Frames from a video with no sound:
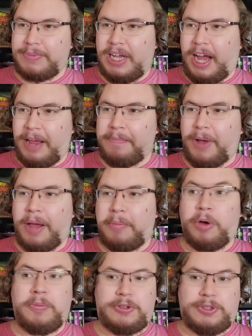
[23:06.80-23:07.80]
I'm
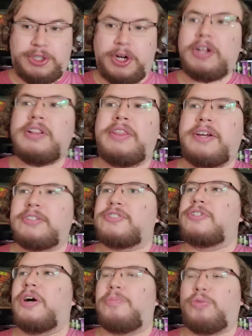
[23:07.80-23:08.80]
I'm almost certain
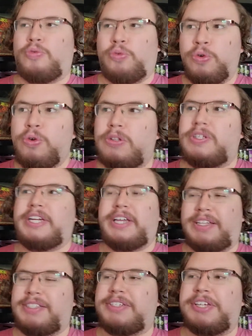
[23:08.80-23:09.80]
there's some rule
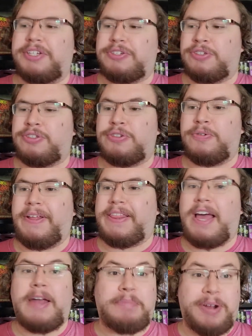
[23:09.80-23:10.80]
against teachers
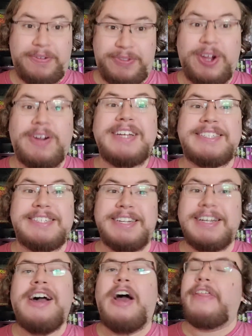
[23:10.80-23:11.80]
doing that, but if there
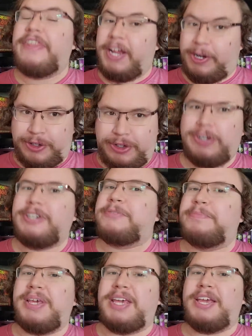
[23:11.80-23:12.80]
isn't, there
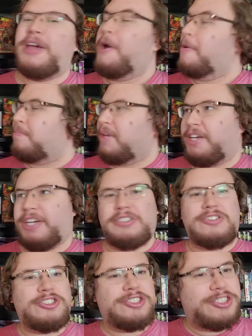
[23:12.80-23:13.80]
should be
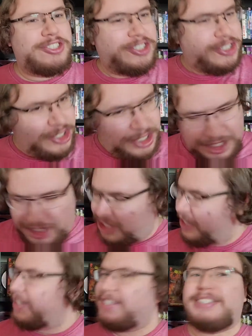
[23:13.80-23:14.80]
because
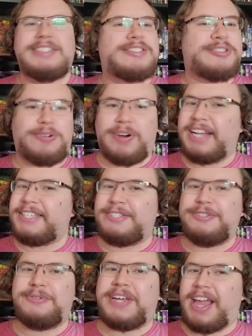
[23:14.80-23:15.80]
Jesus
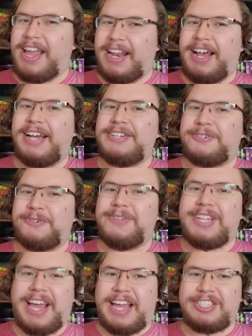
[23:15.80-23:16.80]
Christ, you cannot
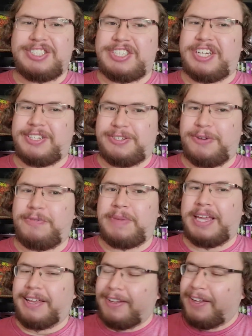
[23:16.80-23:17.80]
do that shit to
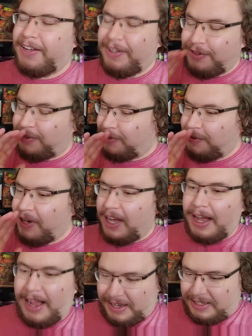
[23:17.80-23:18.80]
me. Do
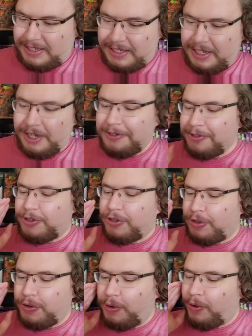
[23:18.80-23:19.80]
not.
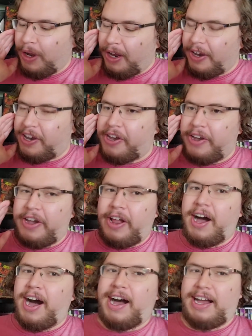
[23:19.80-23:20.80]
Do
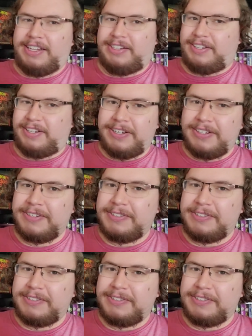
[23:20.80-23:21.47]
not.